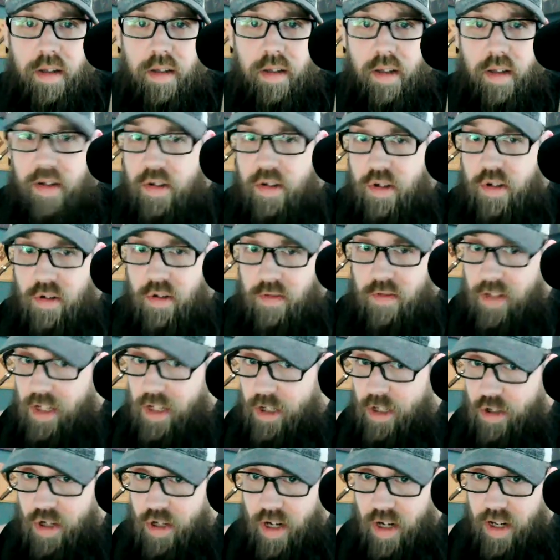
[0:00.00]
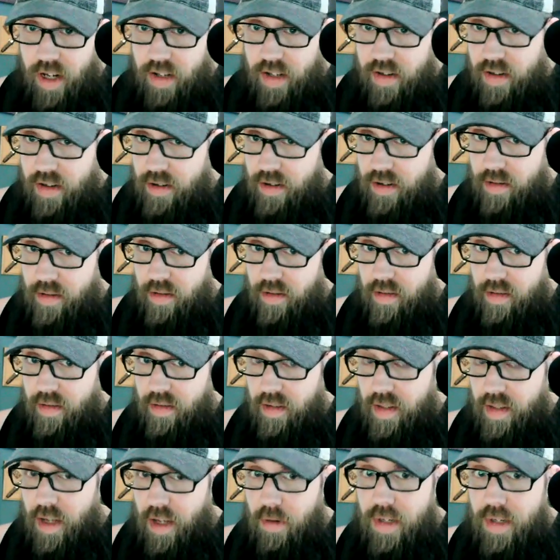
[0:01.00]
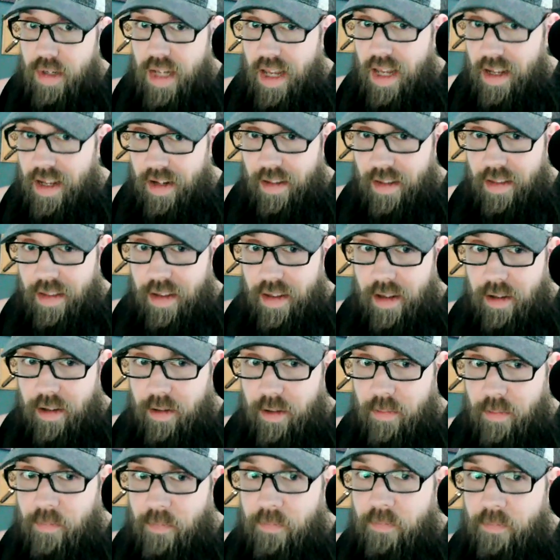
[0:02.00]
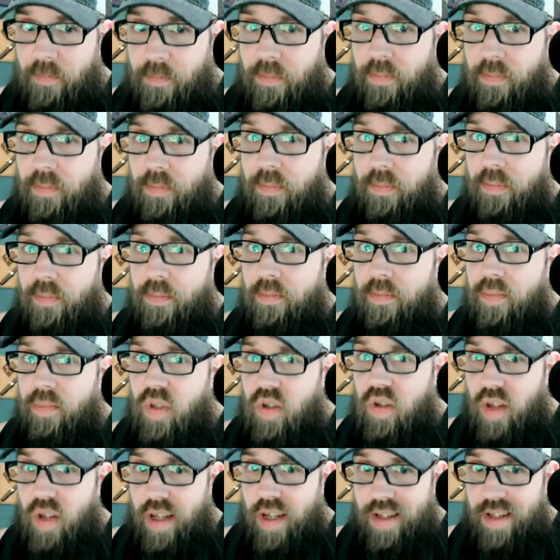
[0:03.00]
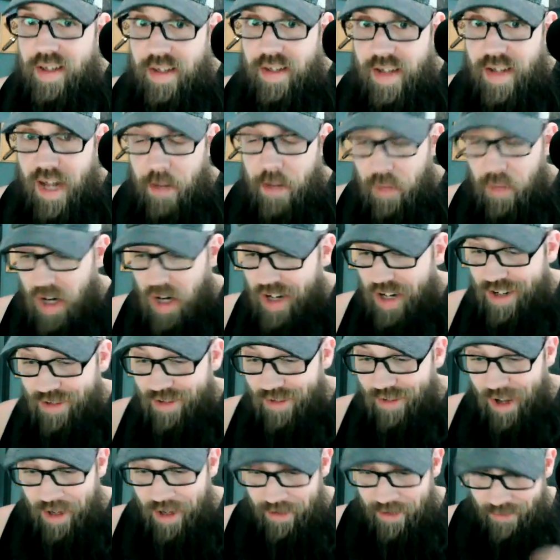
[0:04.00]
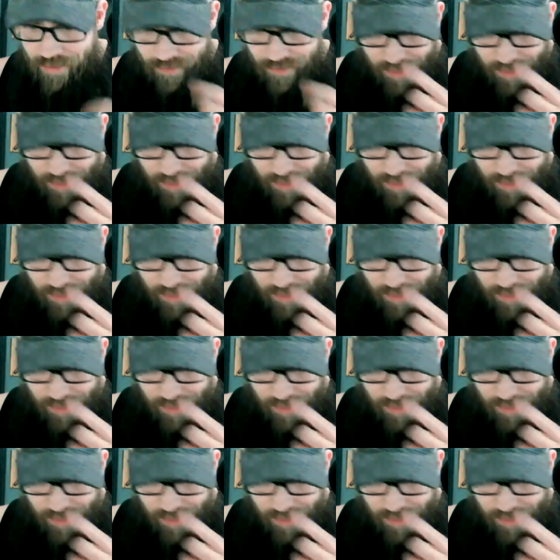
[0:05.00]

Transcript: Not a snowflake's chance that was anything besides his name. But I just find it